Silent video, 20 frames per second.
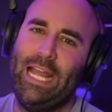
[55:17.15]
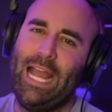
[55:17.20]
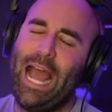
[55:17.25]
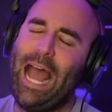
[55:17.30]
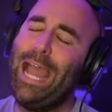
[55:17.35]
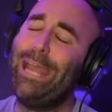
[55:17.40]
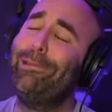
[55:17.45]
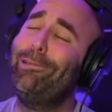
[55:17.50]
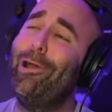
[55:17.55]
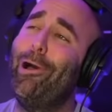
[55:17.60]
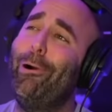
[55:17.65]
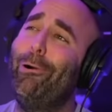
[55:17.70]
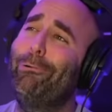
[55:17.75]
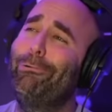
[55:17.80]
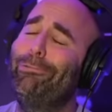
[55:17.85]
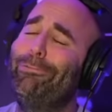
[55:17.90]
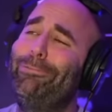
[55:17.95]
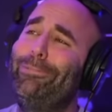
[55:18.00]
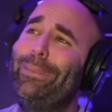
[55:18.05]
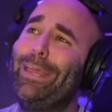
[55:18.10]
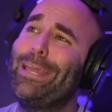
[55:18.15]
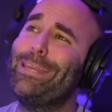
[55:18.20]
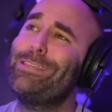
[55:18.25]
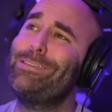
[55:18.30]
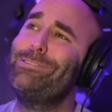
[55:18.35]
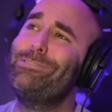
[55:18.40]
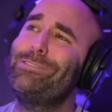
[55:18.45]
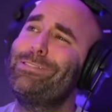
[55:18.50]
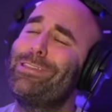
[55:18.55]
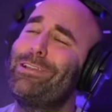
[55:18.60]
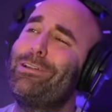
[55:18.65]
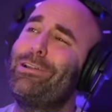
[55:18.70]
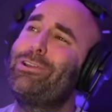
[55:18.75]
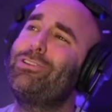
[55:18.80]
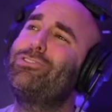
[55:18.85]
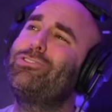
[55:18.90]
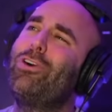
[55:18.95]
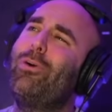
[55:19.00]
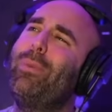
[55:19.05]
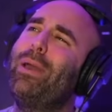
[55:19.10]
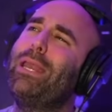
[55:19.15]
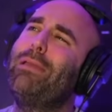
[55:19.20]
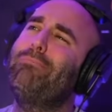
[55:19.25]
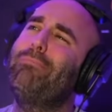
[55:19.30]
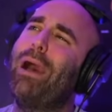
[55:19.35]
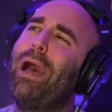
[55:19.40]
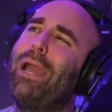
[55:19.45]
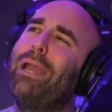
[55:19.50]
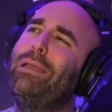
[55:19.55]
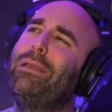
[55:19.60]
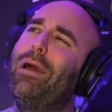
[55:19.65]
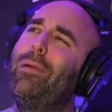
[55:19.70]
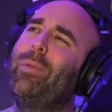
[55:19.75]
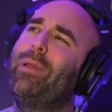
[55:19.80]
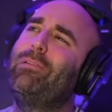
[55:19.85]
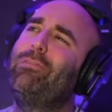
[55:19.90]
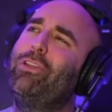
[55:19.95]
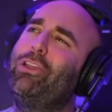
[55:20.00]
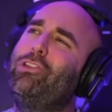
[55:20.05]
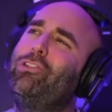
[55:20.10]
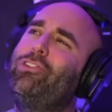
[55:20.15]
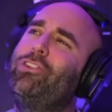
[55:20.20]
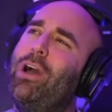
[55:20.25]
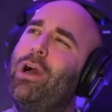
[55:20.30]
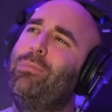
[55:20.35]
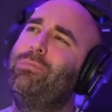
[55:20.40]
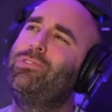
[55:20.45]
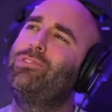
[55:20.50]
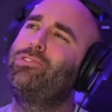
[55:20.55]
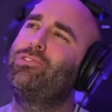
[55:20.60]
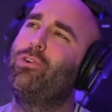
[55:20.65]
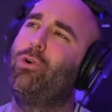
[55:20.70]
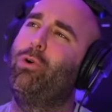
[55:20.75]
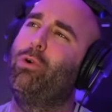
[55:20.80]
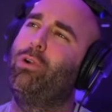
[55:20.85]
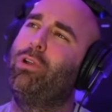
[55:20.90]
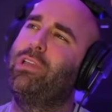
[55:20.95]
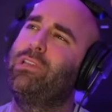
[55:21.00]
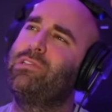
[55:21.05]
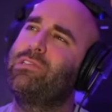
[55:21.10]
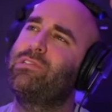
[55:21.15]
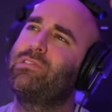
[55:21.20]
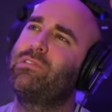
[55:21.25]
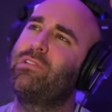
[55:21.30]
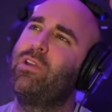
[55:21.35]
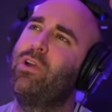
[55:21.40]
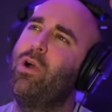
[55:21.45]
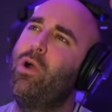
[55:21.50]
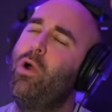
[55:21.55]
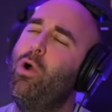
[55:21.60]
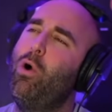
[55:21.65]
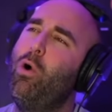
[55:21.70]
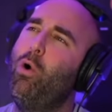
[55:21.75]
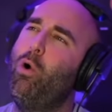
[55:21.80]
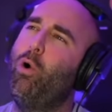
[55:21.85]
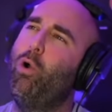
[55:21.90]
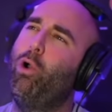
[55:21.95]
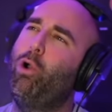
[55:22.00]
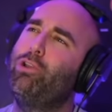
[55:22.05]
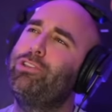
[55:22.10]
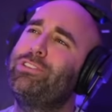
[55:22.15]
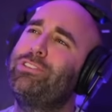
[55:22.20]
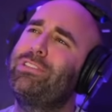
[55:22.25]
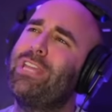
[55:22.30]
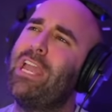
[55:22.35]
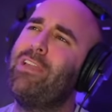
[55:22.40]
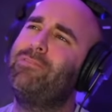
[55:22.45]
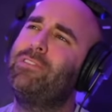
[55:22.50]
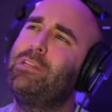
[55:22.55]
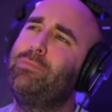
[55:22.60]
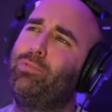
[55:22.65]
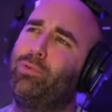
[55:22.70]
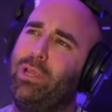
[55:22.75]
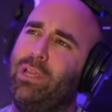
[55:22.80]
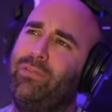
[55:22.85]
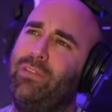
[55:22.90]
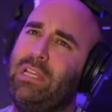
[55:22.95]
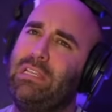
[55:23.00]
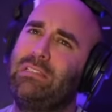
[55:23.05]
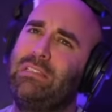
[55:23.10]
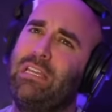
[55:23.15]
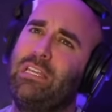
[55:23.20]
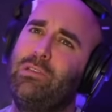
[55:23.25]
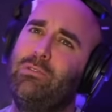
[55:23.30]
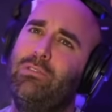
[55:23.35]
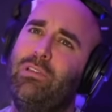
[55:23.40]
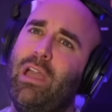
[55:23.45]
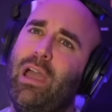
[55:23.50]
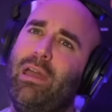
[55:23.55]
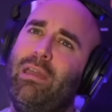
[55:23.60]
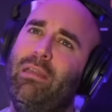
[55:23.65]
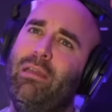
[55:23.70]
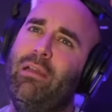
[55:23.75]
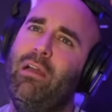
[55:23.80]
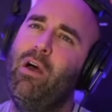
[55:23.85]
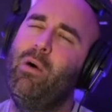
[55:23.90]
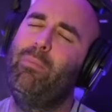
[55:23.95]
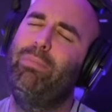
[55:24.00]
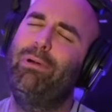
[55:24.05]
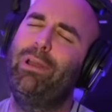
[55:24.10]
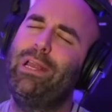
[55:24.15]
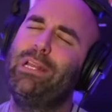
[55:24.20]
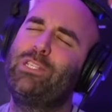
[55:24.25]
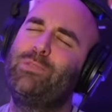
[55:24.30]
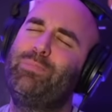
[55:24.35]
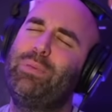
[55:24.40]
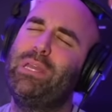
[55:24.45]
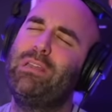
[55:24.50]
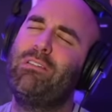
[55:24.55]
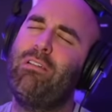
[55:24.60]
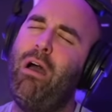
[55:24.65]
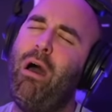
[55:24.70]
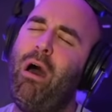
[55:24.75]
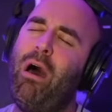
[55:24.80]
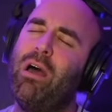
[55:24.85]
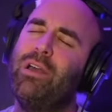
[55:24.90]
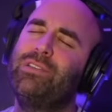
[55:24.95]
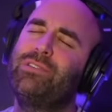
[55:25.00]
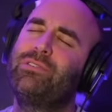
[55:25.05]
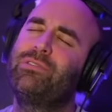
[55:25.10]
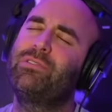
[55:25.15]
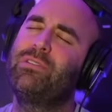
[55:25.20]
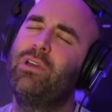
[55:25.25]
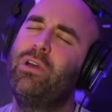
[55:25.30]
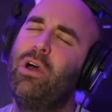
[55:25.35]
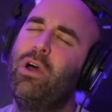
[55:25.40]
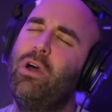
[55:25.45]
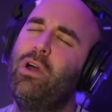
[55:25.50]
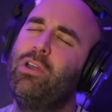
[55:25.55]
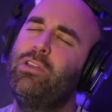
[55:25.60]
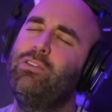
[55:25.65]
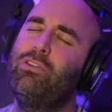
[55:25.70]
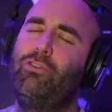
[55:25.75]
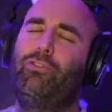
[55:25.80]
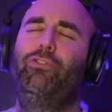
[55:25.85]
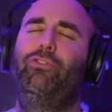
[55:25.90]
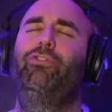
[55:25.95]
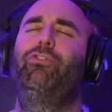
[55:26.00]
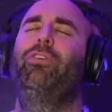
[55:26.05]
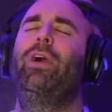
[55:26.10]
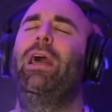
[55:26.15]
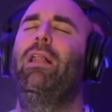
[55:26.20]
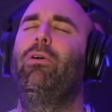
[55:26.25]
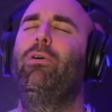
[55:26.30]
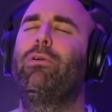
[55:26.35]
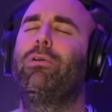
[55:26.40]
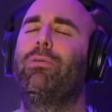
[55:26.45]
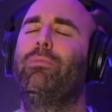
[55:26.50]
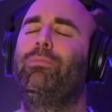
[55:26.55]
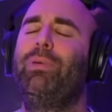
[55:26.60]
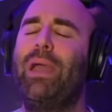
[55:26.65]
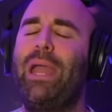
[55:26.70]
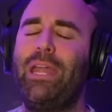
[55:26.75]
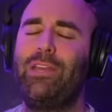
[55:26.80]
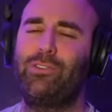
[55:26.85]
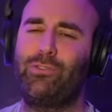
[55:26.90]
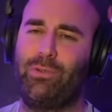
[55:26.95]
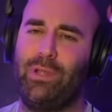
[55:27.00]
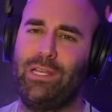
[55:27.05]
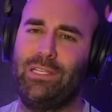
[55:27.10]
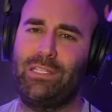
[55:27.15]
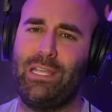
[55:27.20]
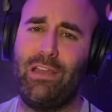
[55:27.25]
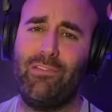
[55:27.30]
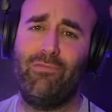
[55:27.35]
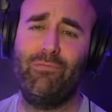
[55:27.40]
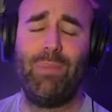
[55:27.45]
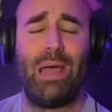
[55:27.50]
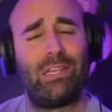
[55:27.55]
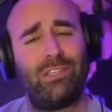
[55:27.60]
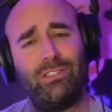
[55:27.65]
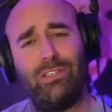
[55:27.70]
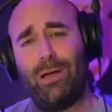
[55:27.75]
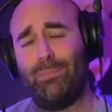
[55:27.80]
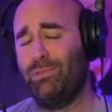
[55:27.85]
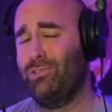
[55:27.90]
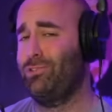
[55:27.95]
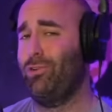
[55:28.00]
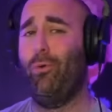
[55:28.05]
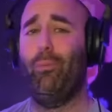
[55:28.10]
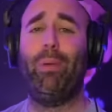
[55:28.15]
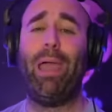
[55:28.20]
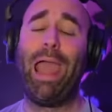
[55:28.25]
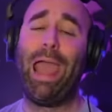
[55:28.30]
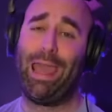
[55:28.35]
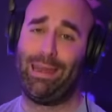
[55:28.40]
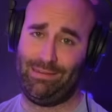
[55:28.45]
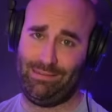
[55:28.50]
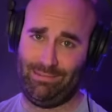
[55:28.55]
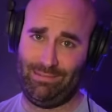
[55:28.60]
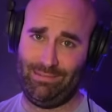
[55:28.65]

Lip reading: I know that you, there are so many mind-numbingly dumb stories or safety briefings that you get, but it's because your fellow compatriots have messed up so bad